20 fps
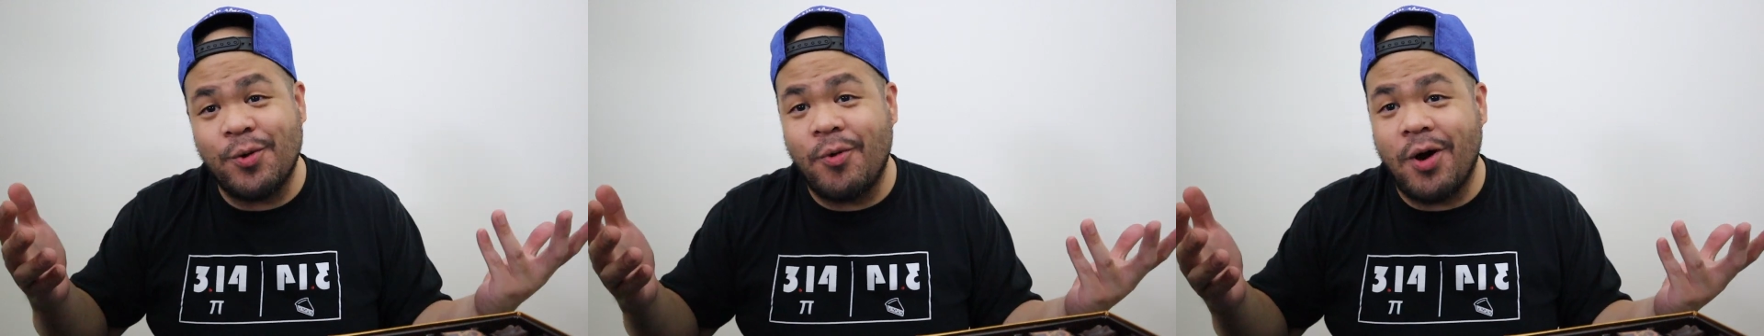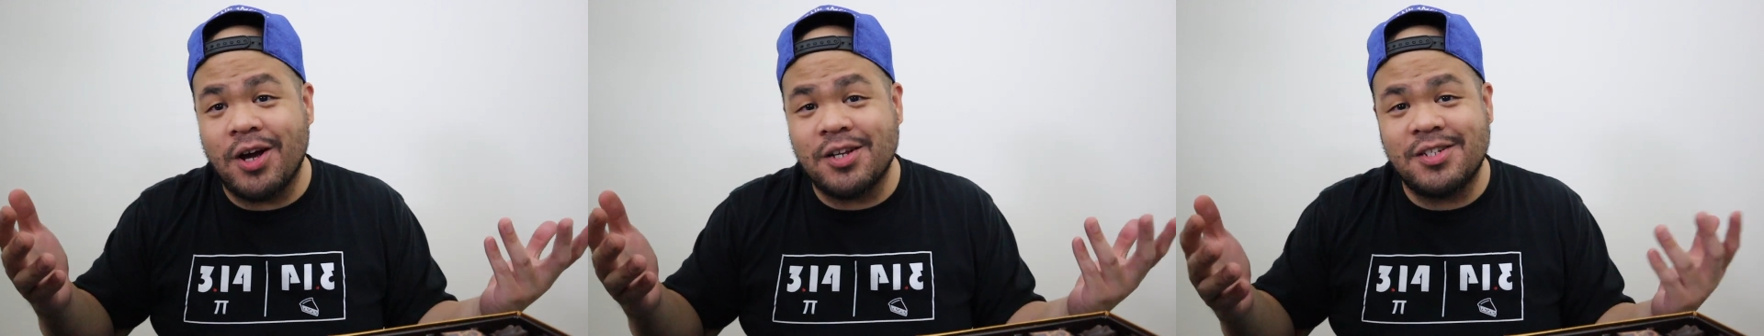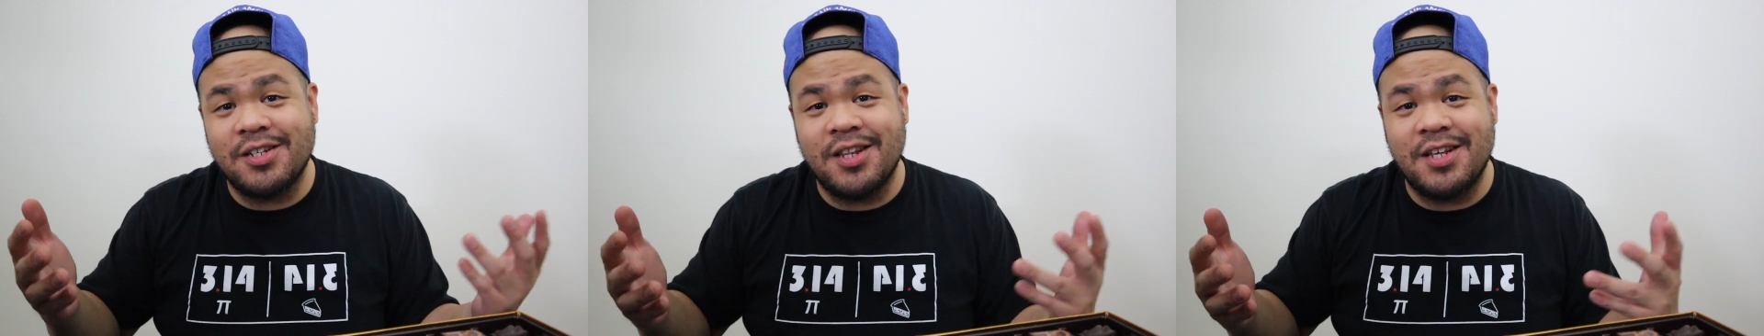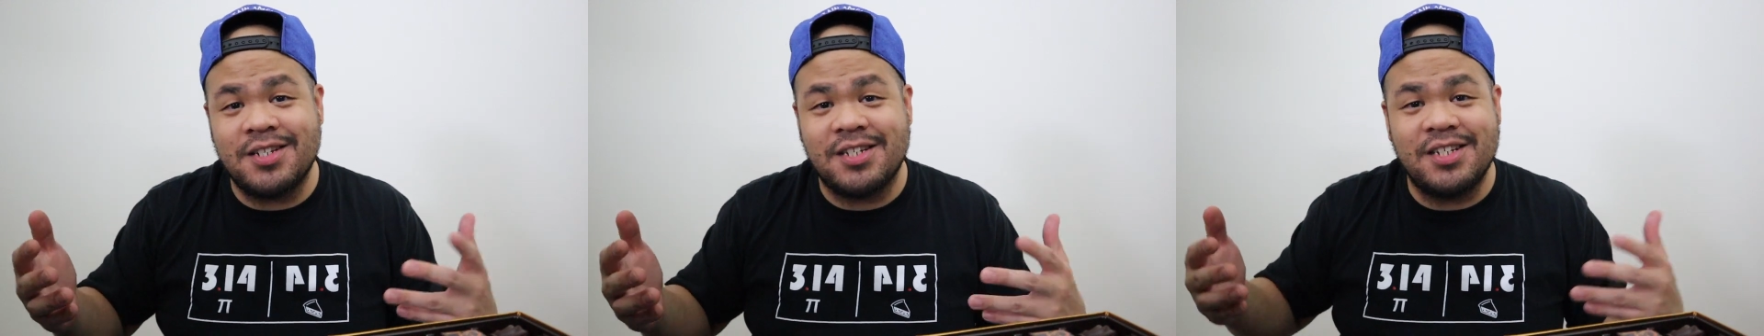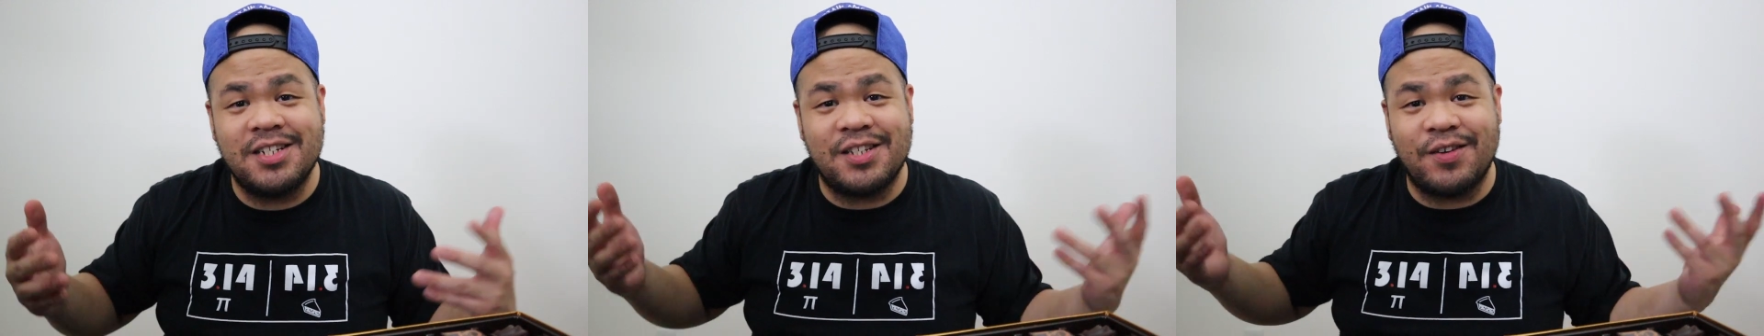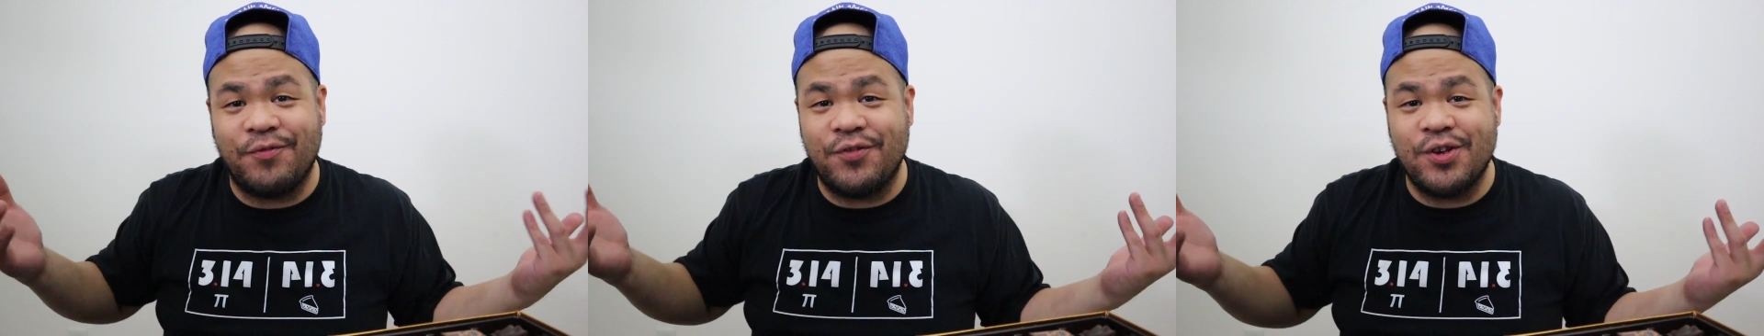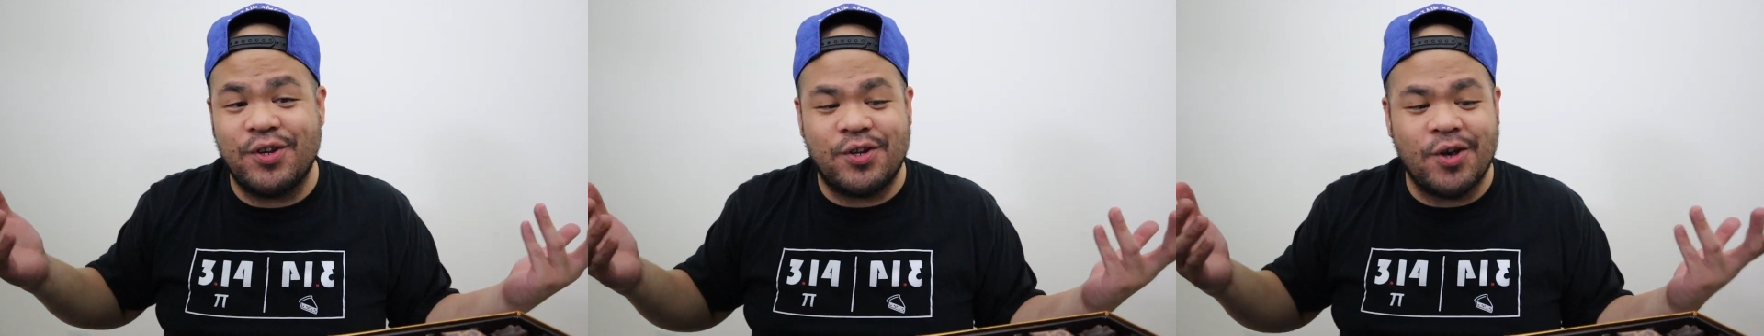watching these things,
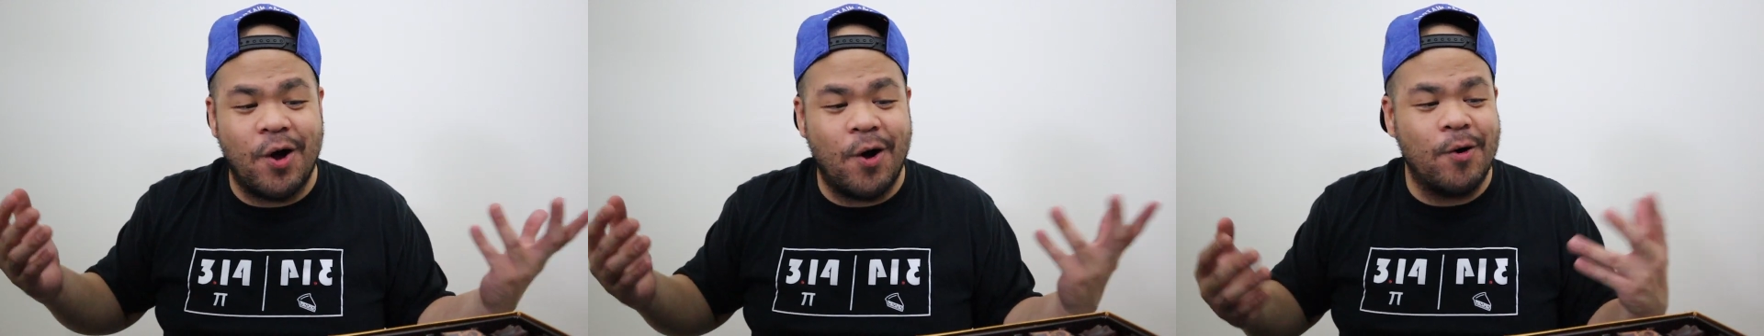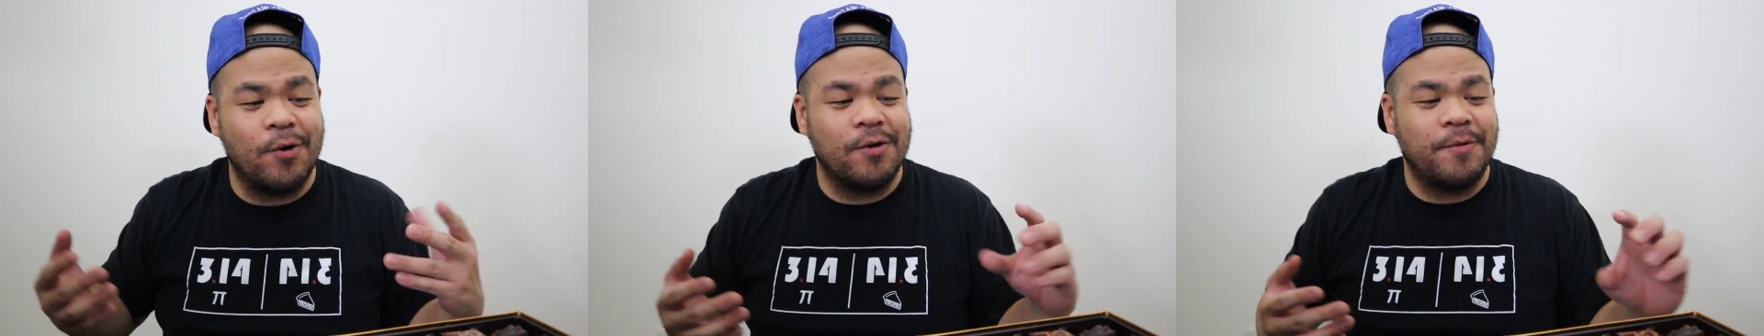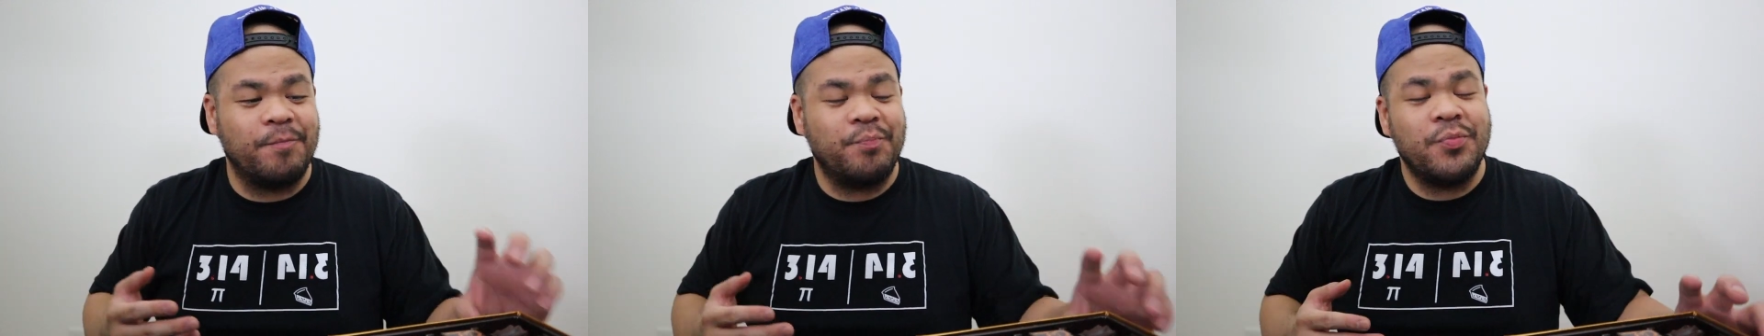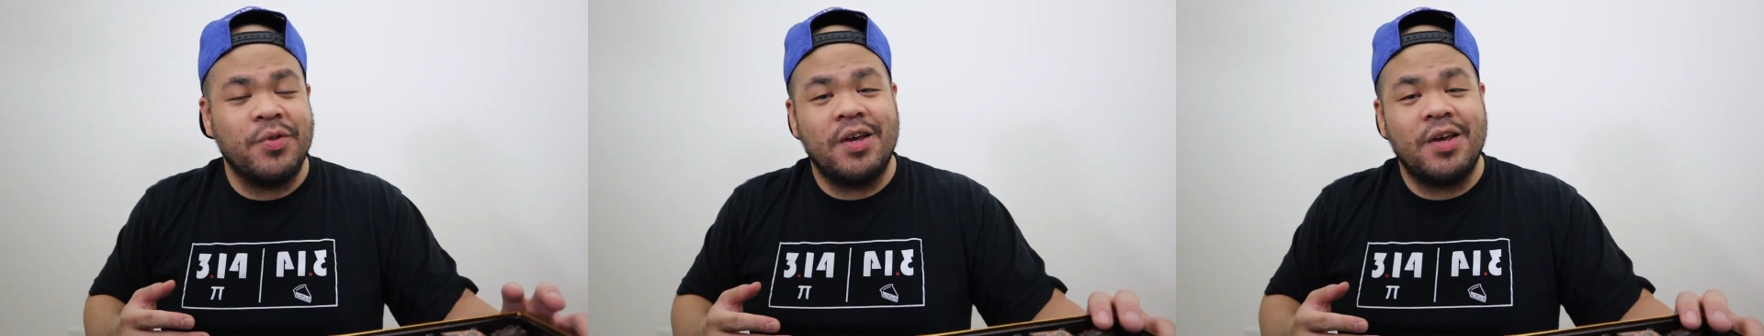if you don't.